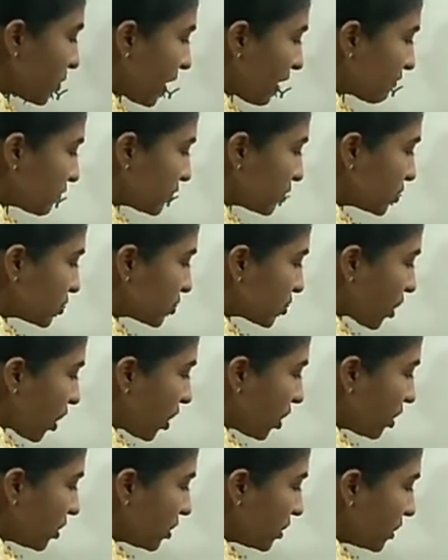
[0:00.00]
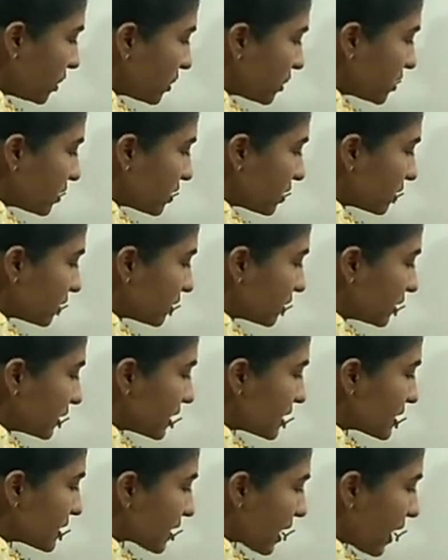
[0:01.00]
have to draw,
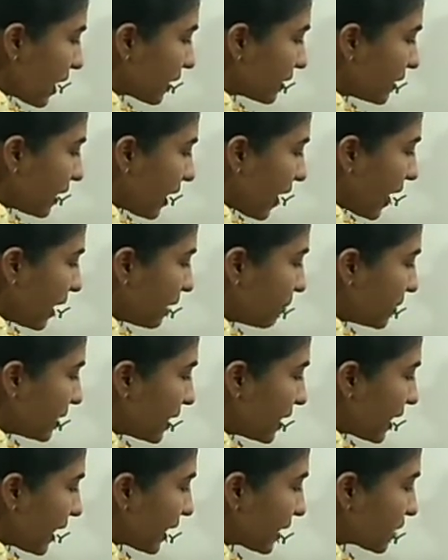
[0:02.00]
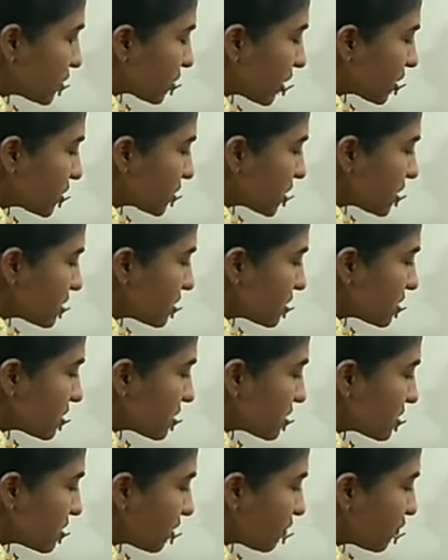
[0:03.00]
these are the almond-like structures. This
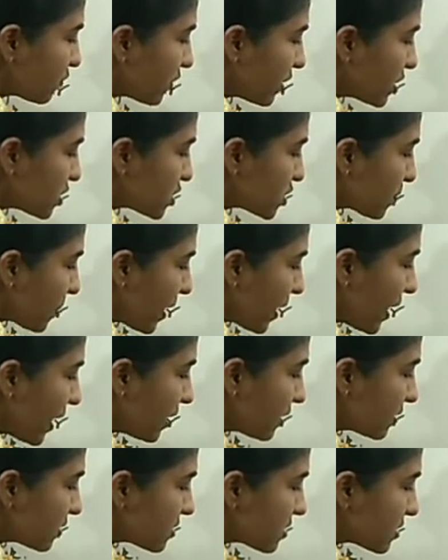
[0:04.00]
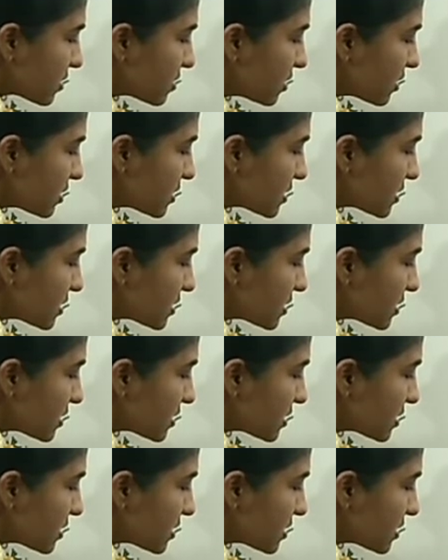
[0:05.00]
is the first pair, this is the